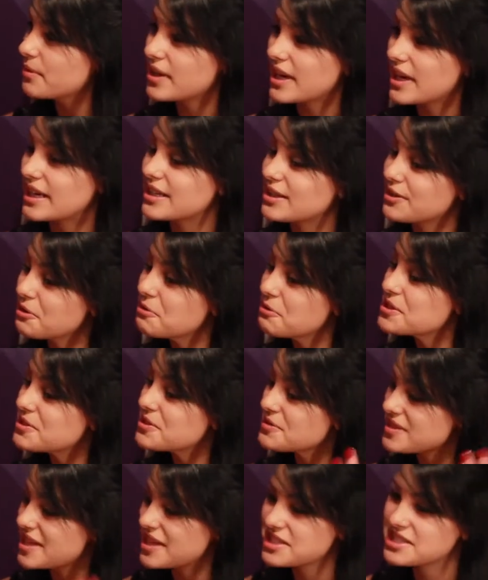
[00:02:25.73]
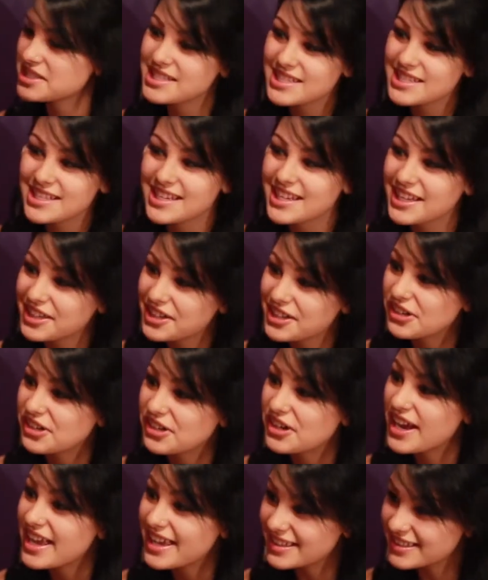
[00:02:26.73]
what I didn't know, she was actually singing it in
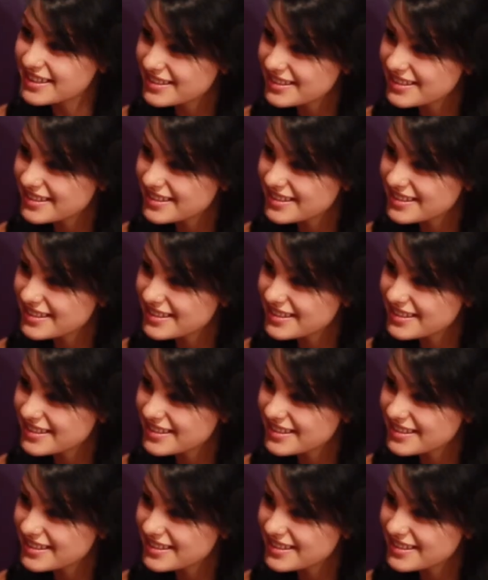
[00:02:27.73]
her head.